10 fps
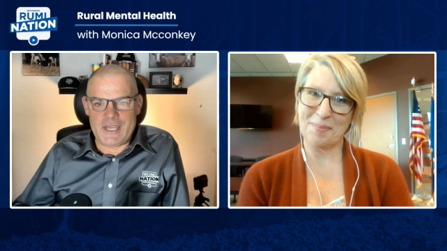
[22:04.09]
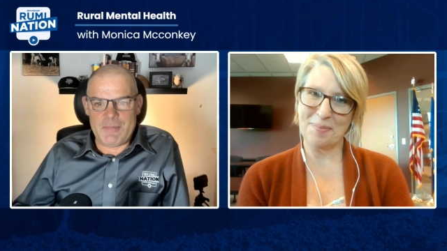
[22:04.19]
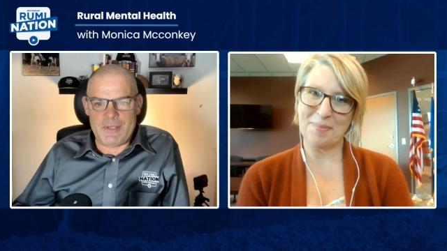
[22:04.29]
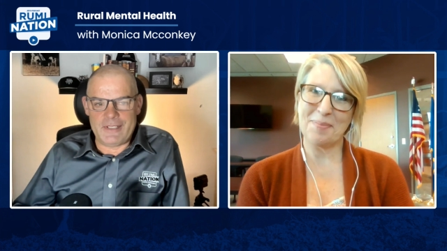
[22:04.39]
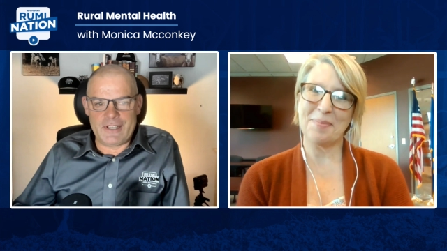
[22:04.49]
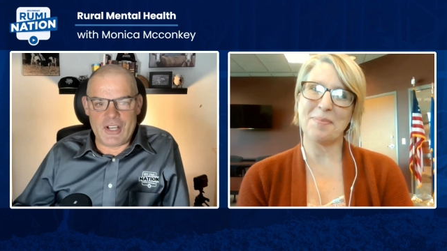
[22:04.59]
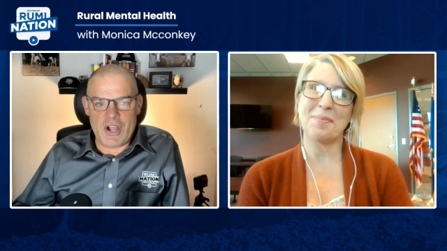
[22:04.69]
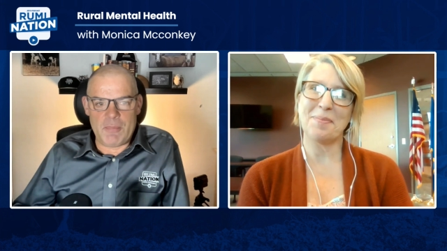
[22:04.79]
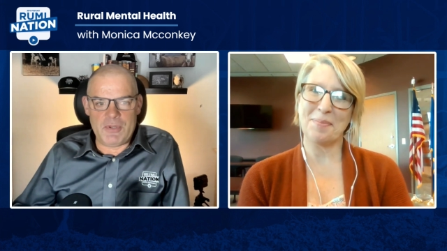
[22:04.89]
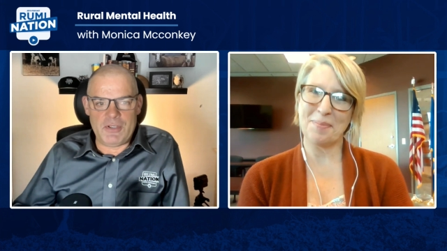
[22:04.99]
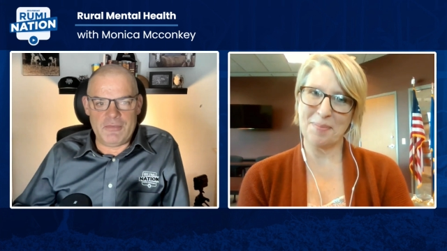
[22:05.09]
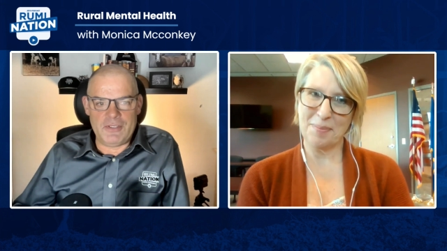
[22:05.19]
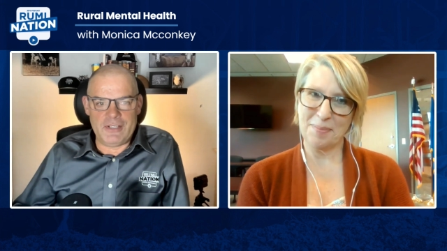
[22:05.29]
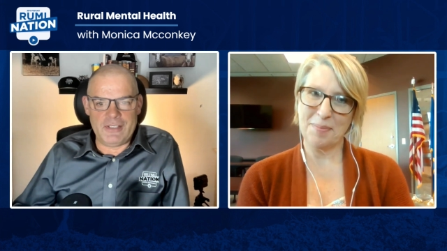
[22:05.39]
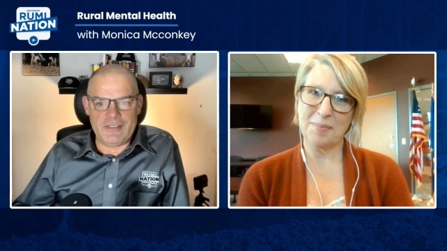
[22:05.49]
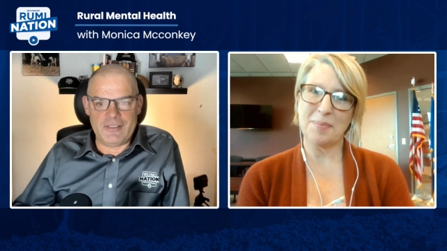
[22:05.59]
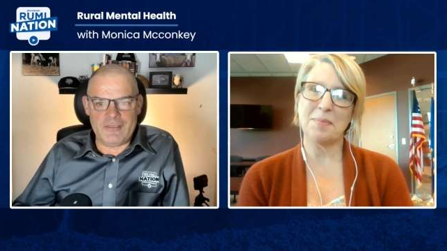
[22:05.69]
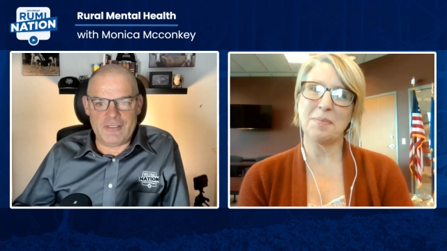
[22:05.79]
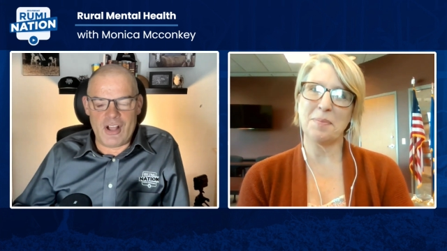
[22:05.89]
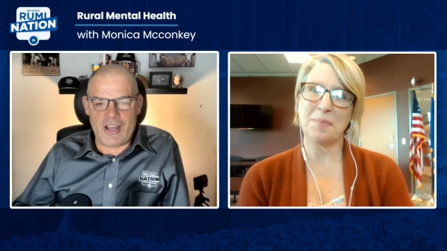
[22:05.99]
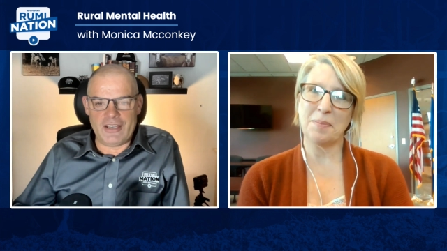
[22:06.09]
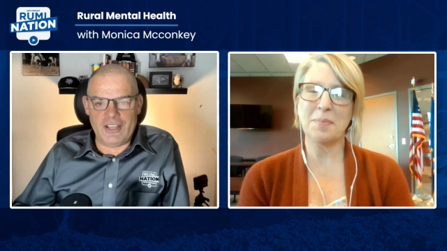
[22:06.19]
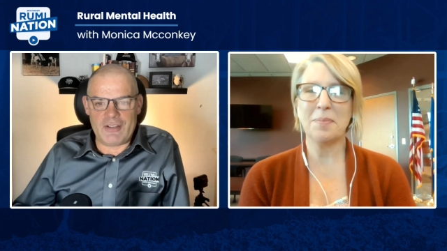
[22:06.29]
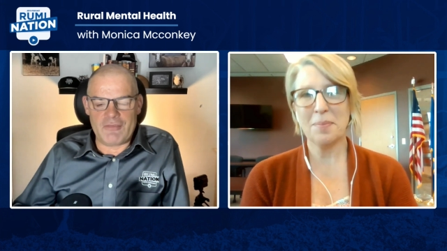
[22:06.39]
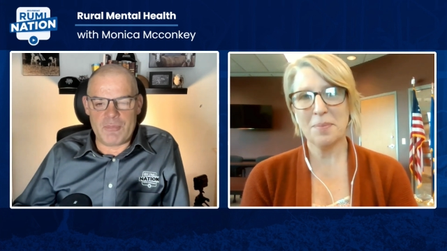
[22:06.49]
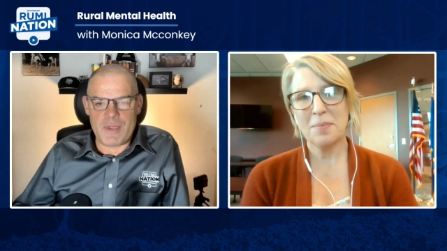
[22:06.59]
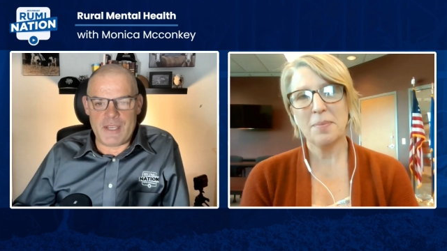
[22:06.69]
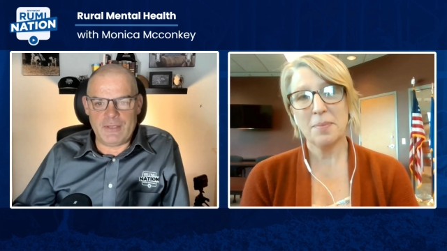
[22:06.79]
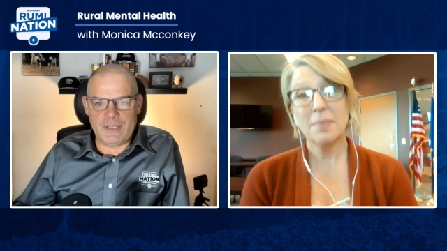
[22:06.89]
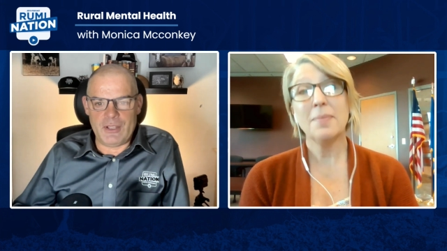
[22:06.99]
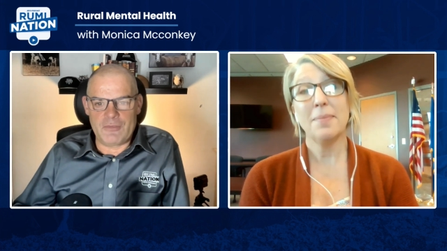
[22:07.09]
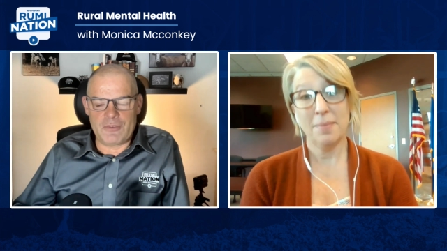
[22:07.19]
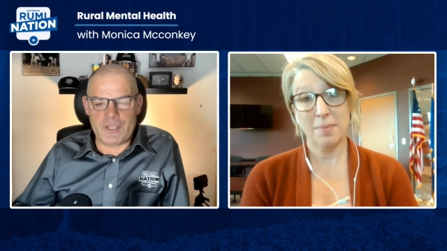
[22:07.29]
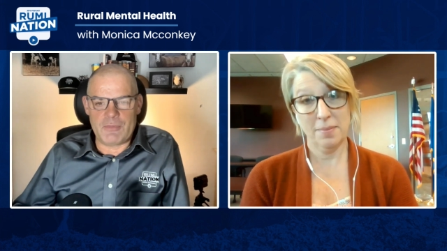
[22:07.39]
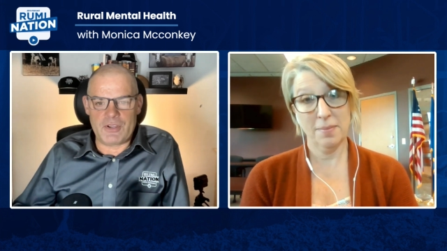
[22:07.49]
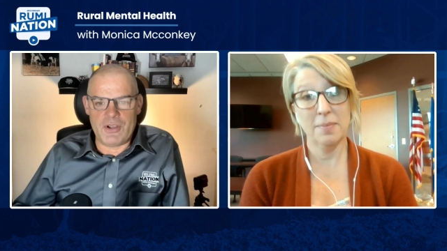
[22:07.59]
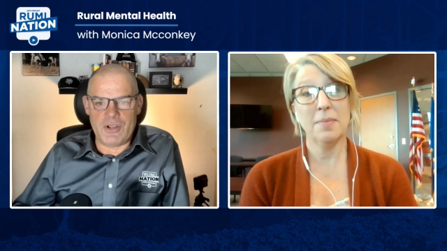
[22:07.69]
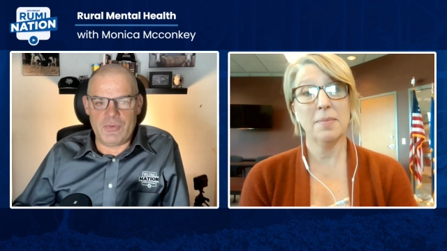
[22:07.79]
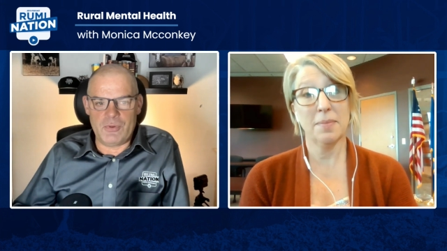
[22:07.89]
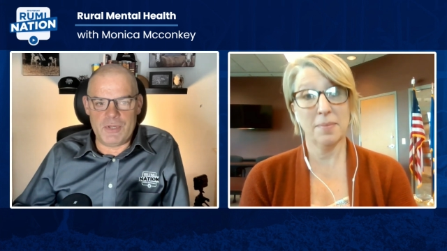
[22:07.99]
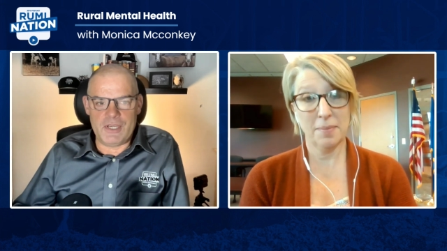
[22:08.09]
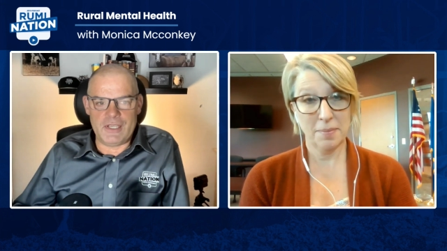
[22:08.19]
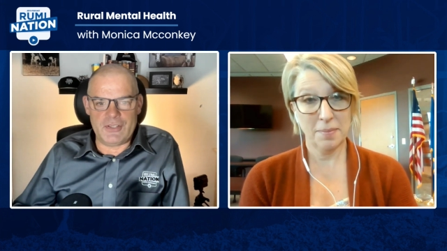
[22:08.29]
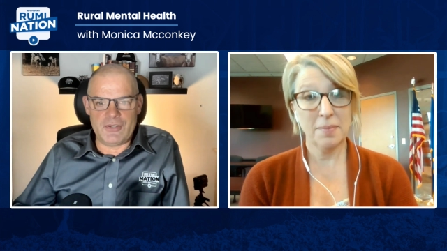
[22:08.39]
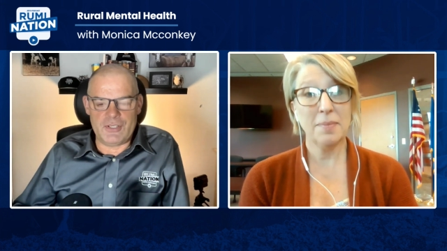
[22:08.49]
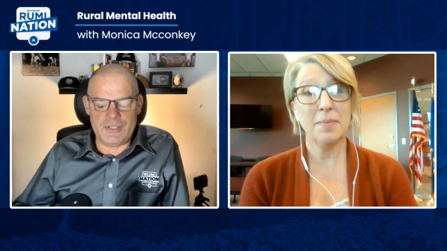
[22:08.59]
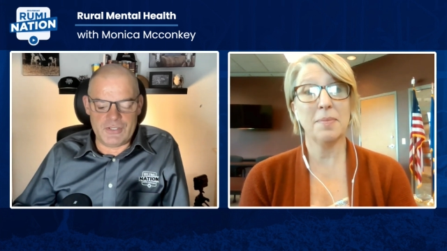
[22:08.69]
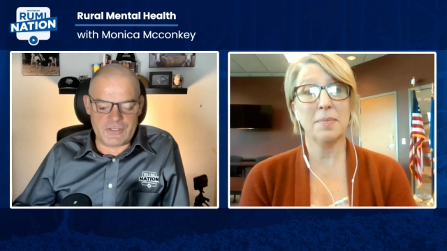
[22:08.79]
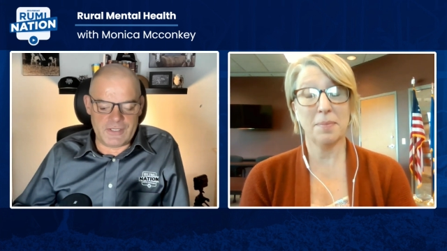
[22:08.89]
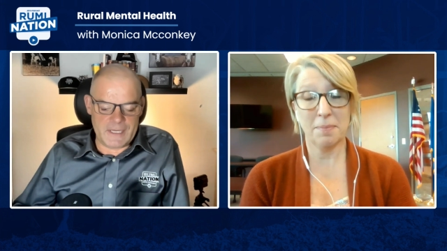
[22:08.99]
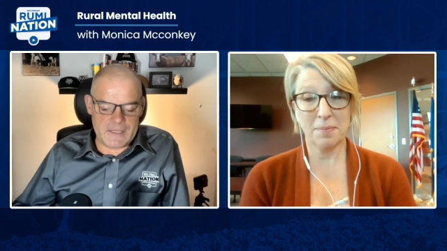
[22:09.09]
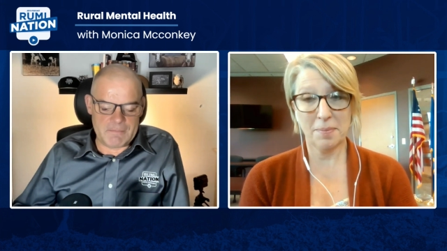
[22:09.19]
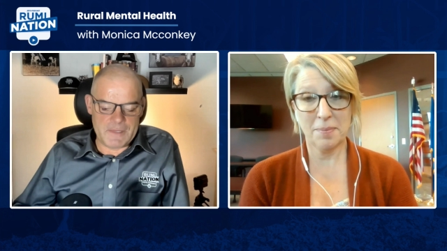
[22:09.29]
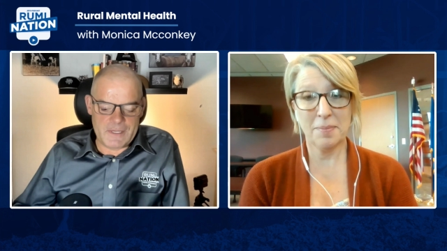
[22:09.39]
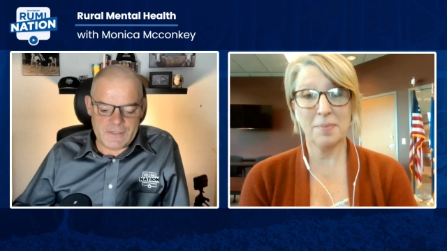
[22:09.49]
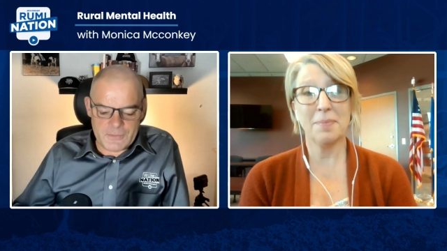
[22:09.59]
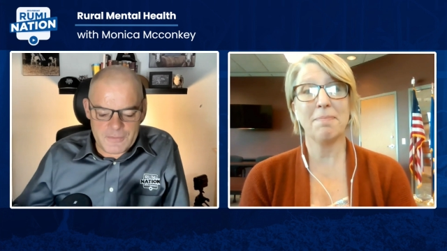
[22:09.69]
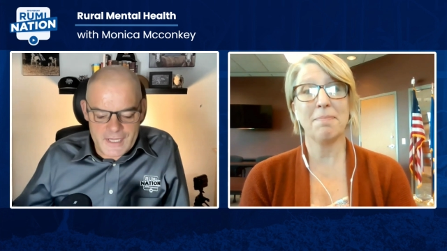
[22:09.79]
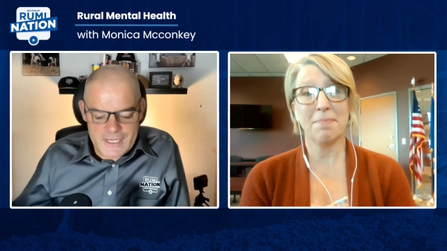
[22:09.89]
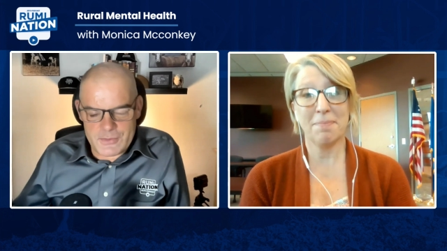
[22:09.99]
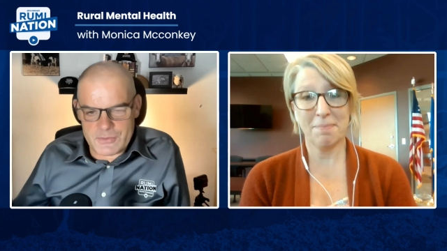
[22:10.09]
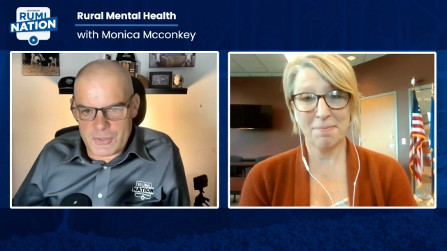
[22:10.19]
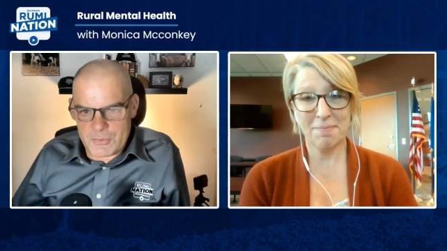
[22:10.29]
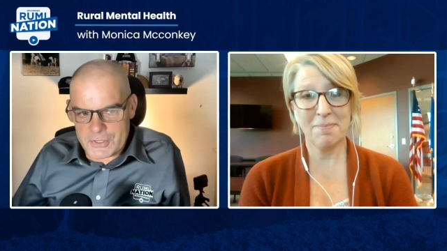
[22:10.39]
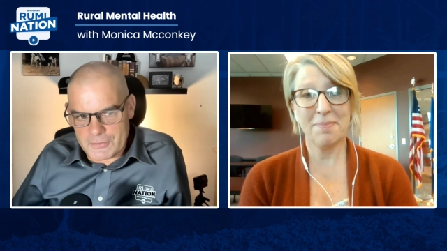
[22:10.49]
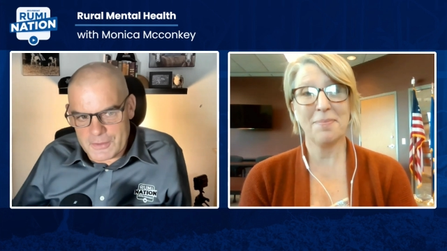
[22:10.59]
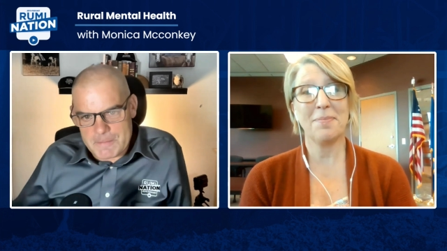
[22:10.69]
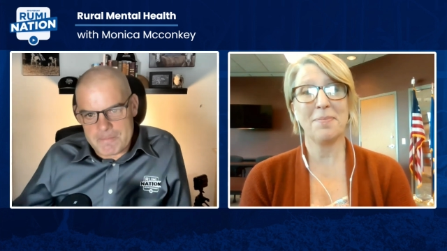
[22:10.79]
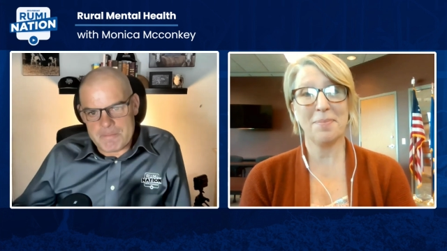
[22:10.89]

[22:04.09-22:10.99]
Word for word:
Speaker 1: a copy of the hotline for mental health for them to call mm-hmm. would be a good addition to that. So thank you so much for that.